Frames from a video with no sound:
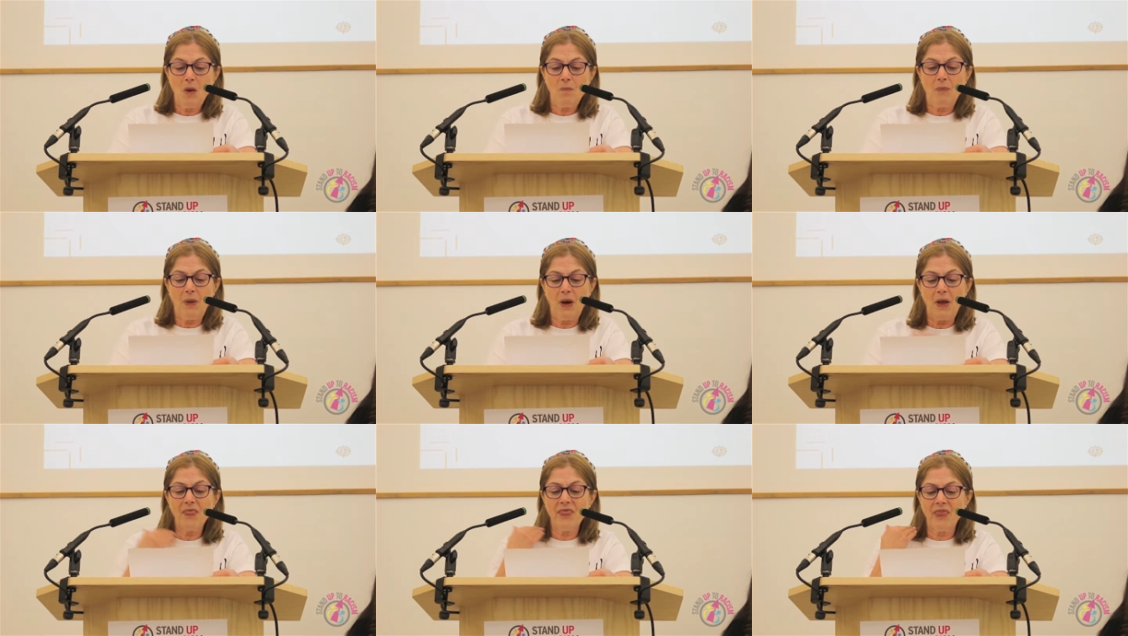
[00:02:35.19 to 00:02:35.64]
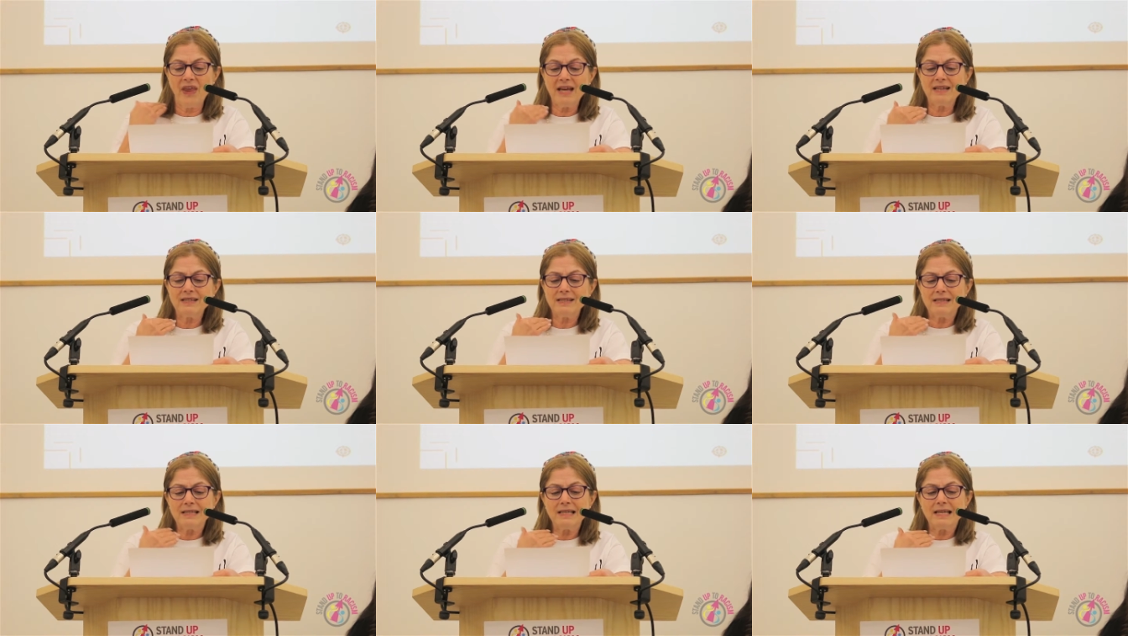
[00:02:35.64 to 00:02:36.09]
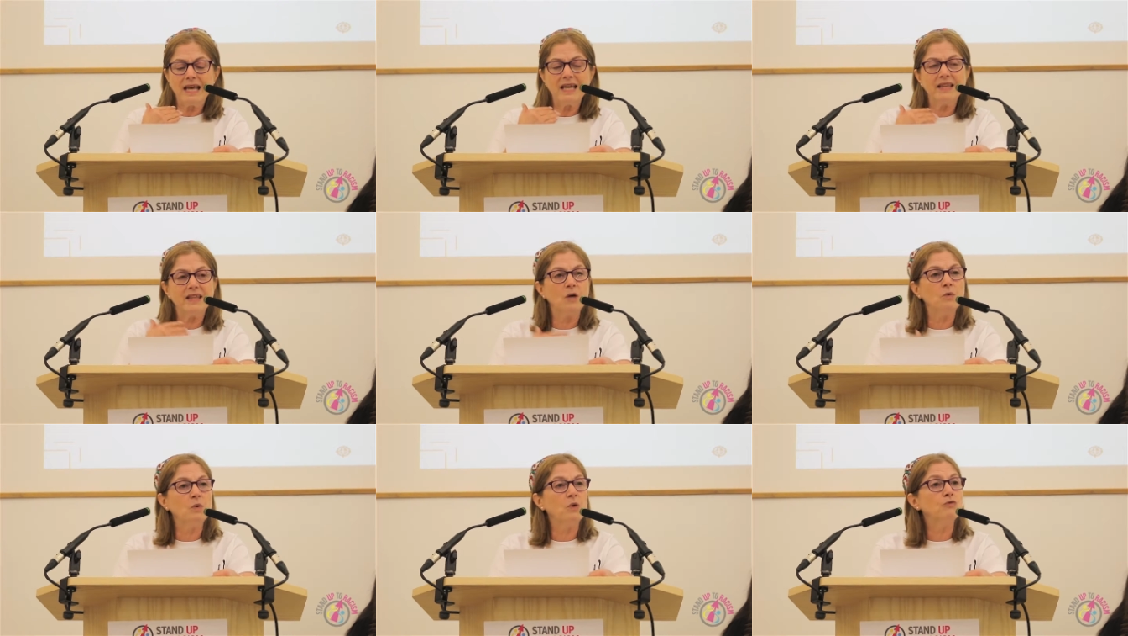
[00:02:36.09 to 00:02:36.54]
But yesterday
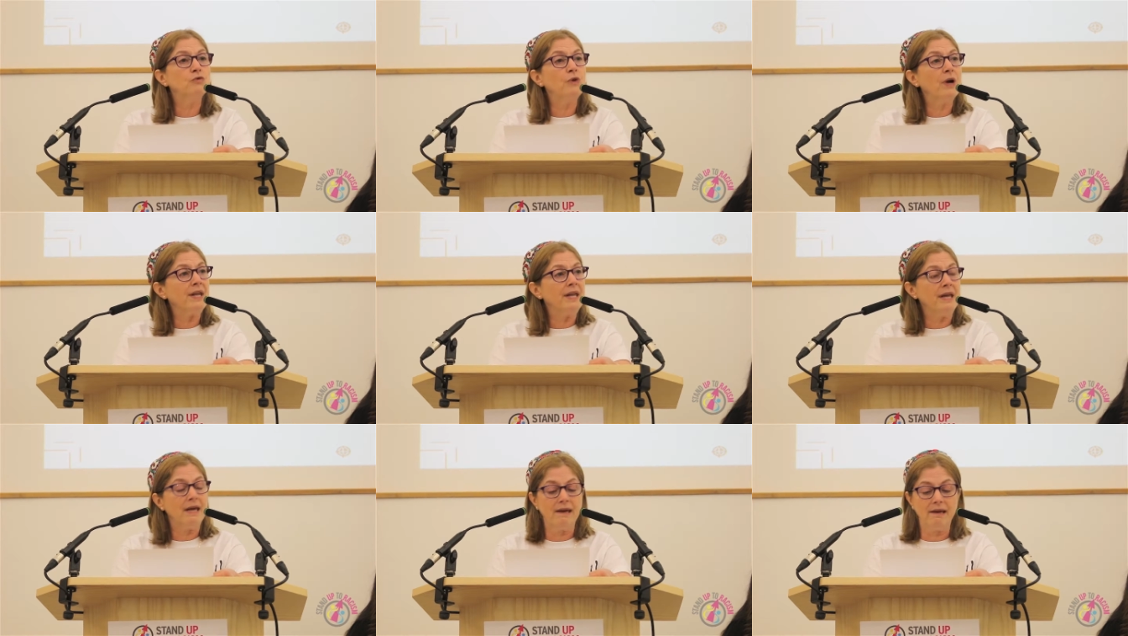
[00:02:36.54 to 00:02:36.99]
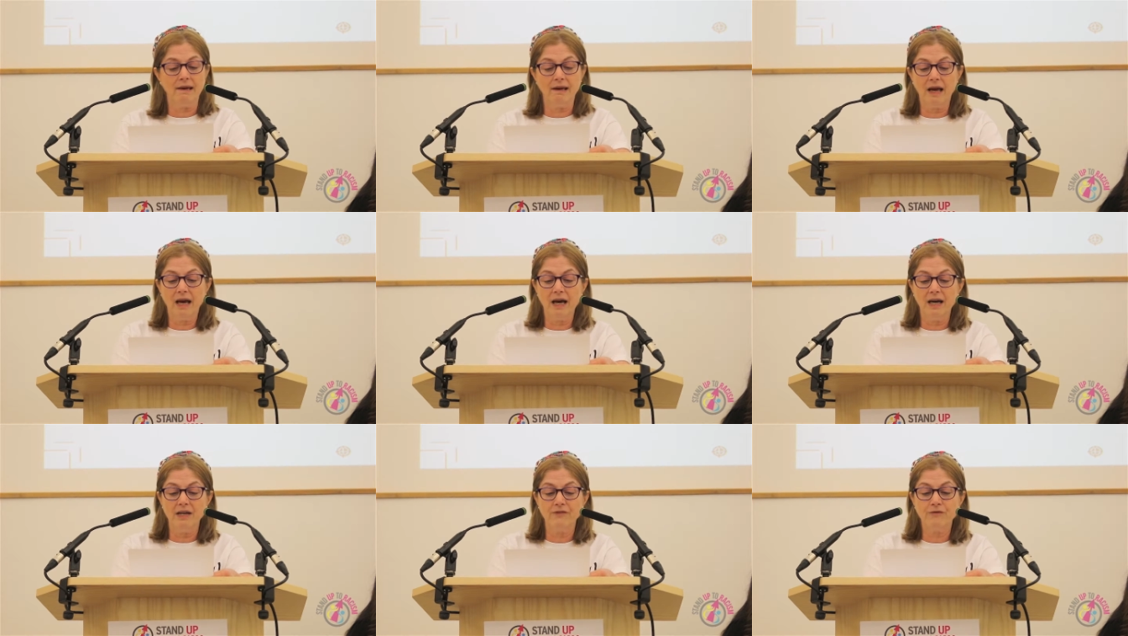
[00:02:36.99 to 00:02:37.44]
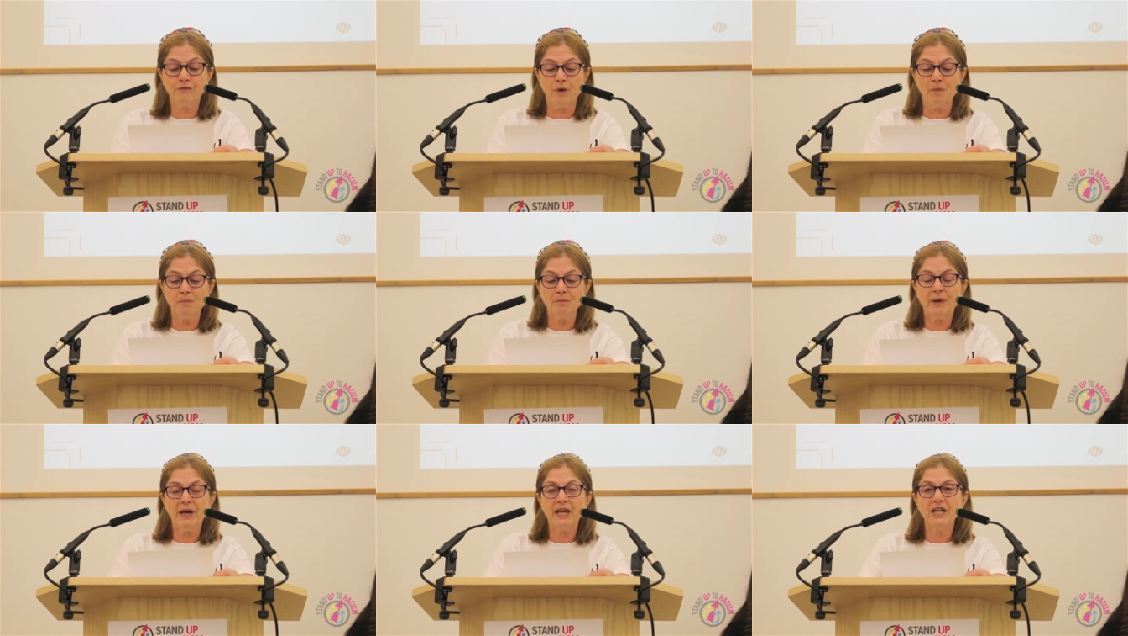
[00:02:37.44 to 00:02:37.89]
they were running a
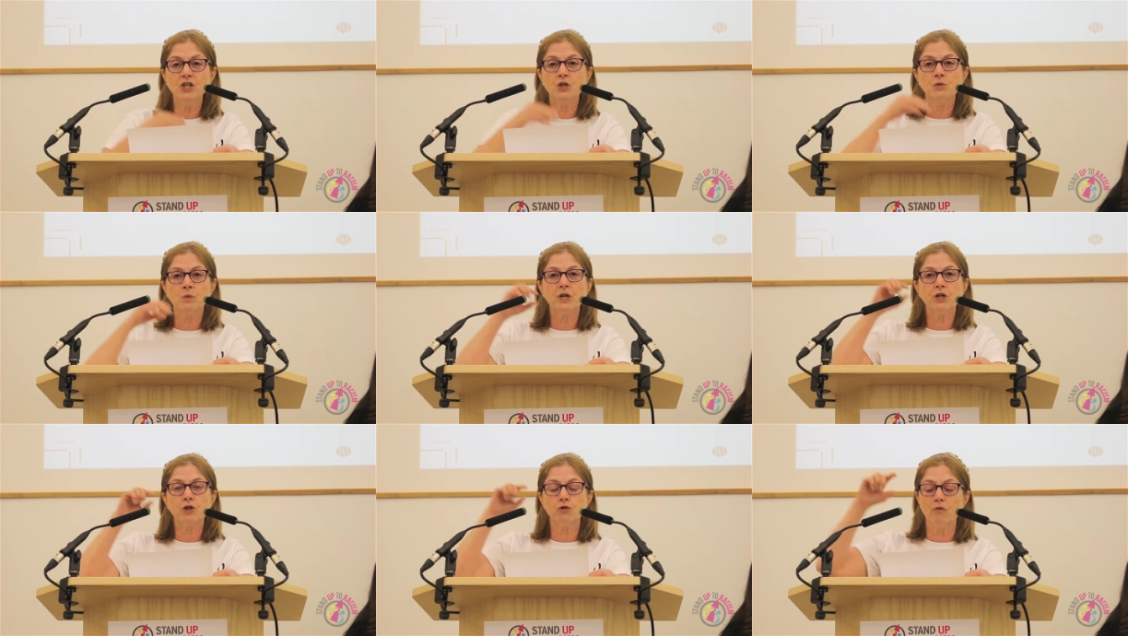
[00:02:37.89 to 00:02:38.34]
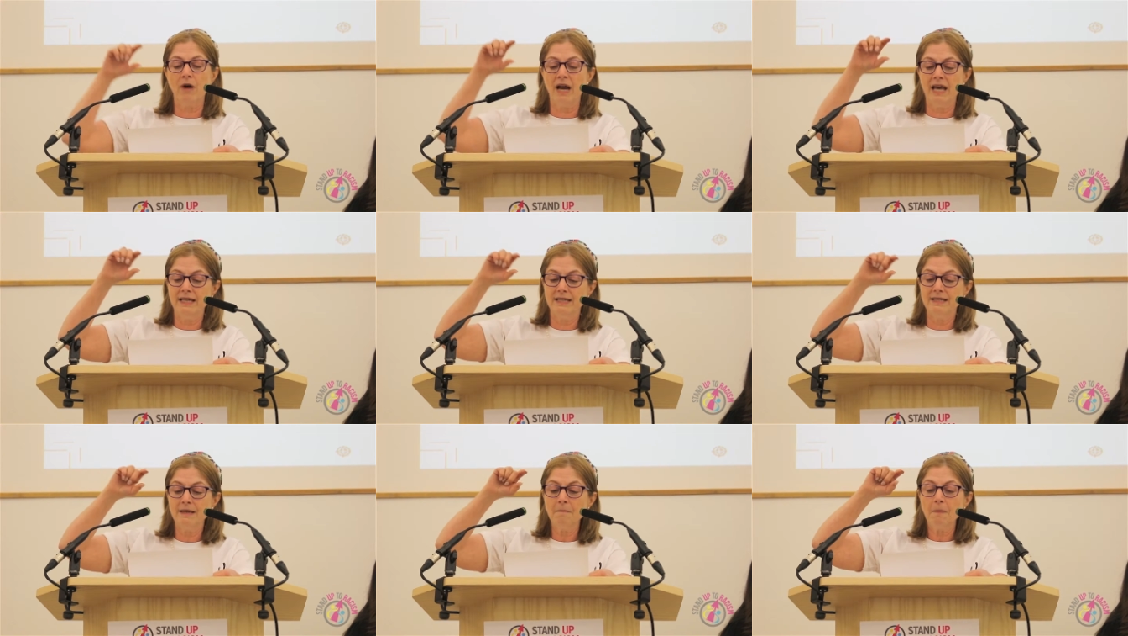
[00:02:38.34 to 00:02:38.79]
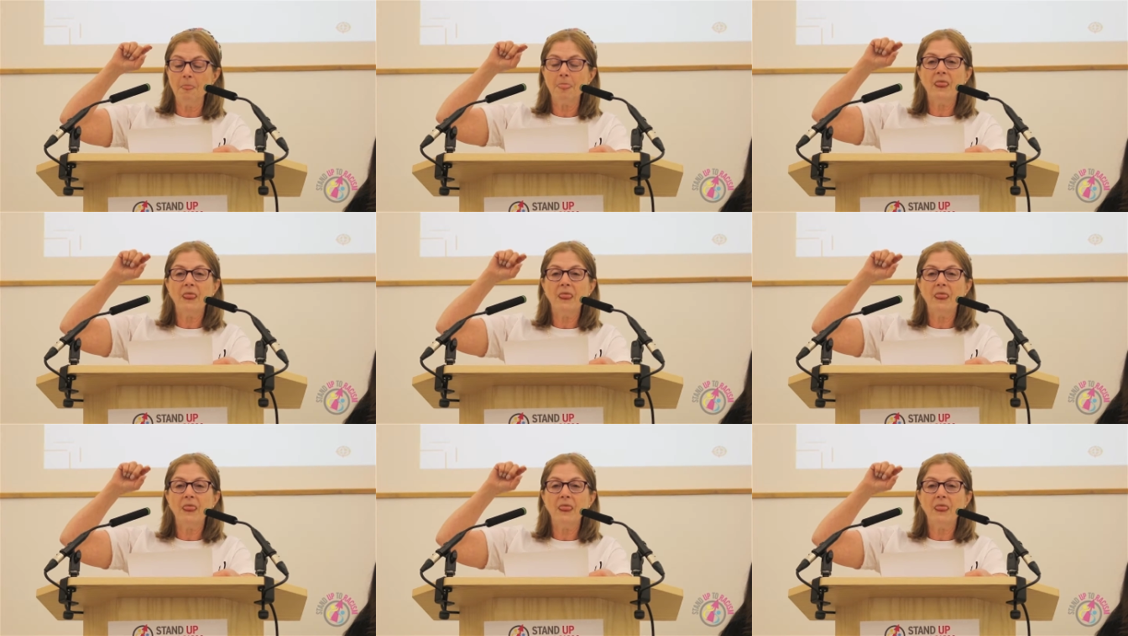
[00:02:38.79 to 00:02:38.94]
front page which read,